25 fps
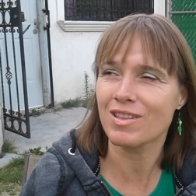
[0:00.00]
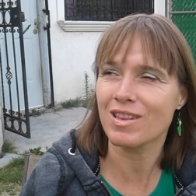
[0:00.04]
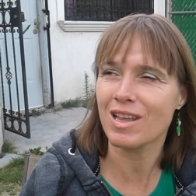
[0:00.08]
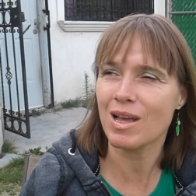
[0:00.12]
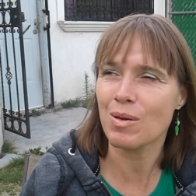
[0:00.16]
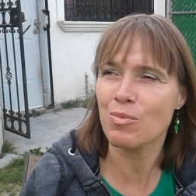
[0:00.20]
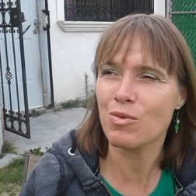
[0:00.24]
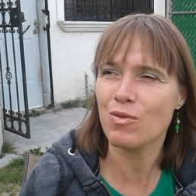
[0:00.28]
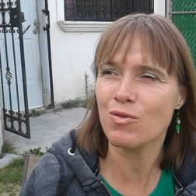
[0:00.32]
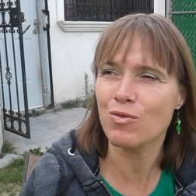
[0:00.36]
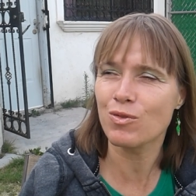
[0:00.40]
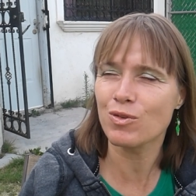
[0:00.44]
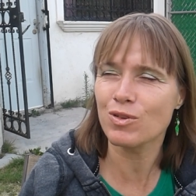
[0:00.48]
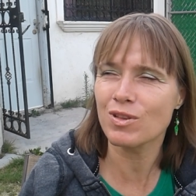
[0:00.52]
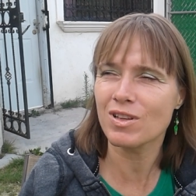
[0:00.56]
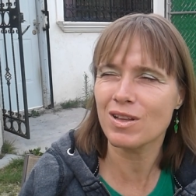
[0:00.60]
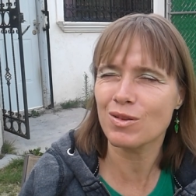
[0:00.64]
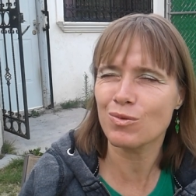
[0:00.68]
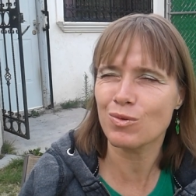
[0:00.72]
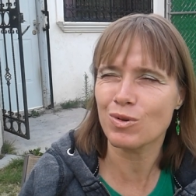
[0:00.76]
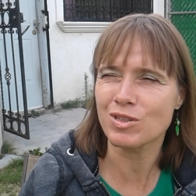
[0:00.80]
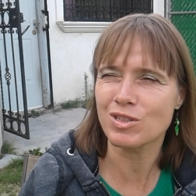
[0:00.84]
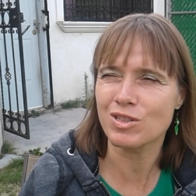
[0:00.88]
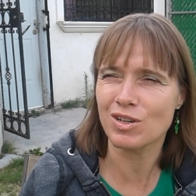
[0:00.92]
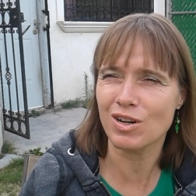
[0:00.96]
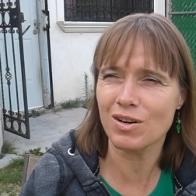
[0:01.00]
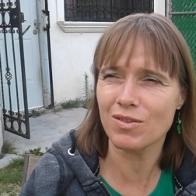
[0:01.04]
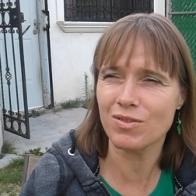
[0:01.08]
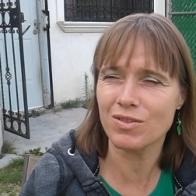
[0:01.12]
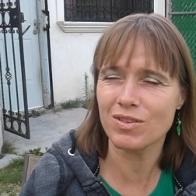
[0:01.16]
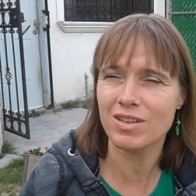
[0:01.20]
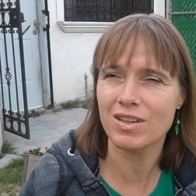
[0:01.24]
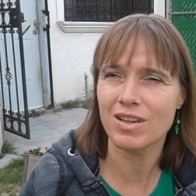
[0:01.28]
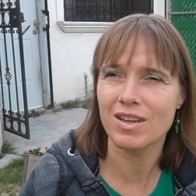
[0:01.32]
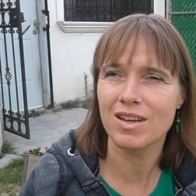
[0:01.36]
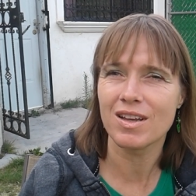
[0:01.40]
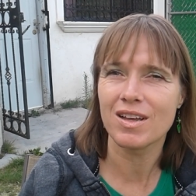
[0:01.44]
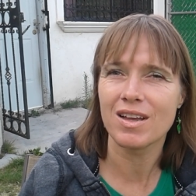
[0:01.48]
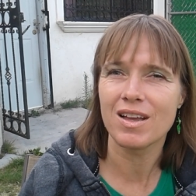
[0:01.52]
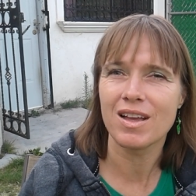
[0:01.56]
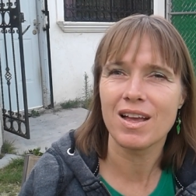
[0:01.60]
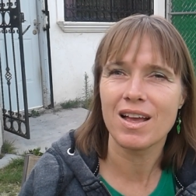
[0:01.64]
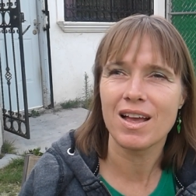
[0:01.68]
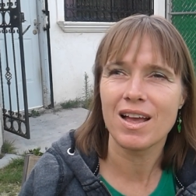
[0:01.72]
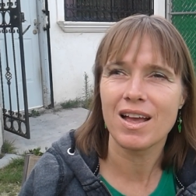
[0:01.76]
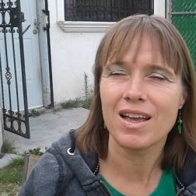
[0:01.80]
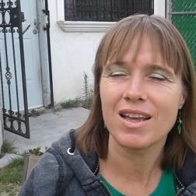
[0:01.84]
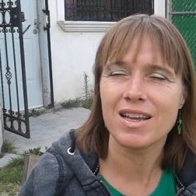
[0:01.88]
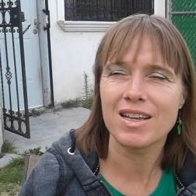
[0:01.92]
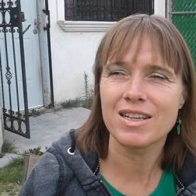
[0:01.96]
type of food that was served,
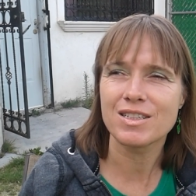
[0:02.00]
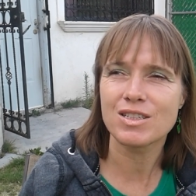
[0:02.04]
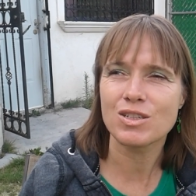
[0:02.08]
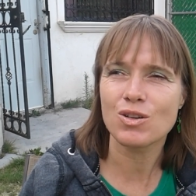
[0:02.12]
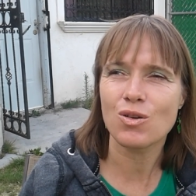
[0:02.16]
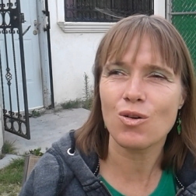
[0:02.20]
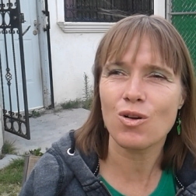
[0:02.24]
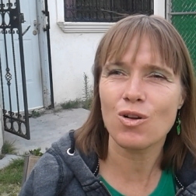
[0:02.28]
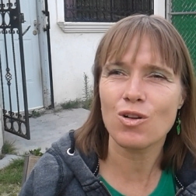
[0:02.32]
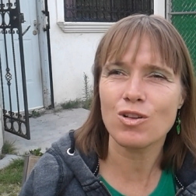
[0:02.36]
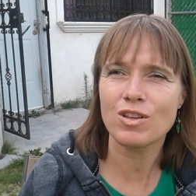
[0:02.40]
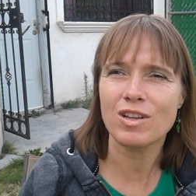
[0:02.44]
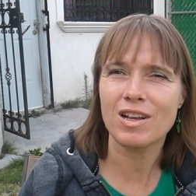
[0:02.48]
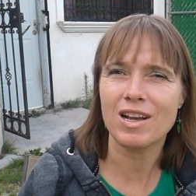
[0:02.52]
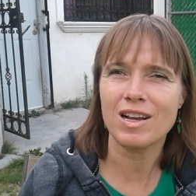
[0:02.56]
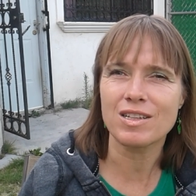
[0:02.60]
it's called